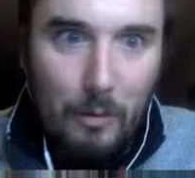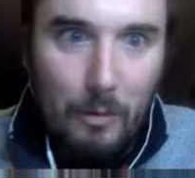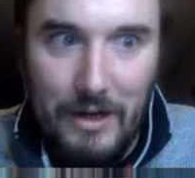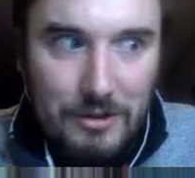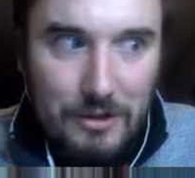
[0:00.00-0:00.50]

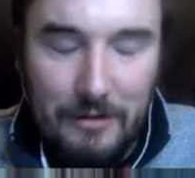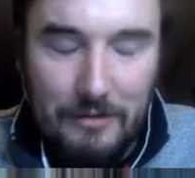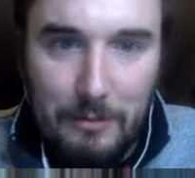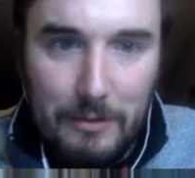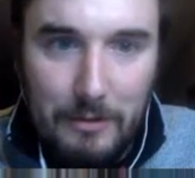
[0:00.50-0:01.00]
White Shark is
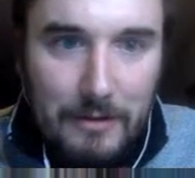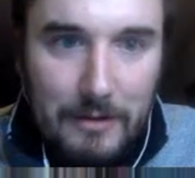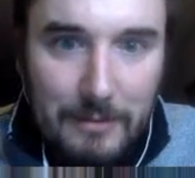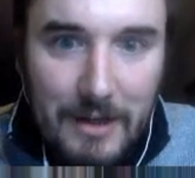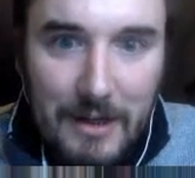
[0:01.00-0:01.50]
not one of
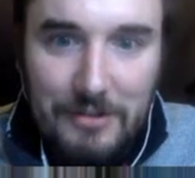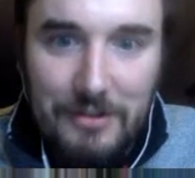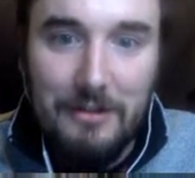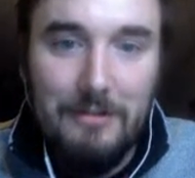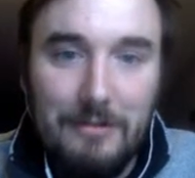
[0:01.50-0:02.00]
them.
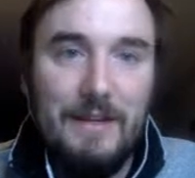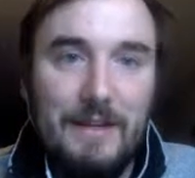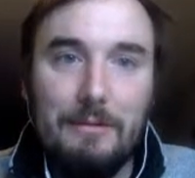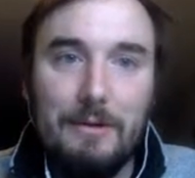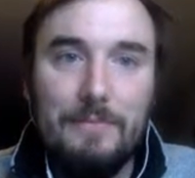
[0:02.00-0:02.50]
So,
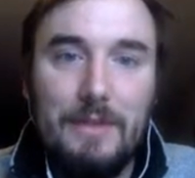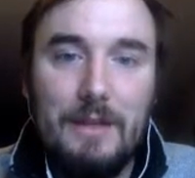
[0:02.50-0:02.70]
anyway,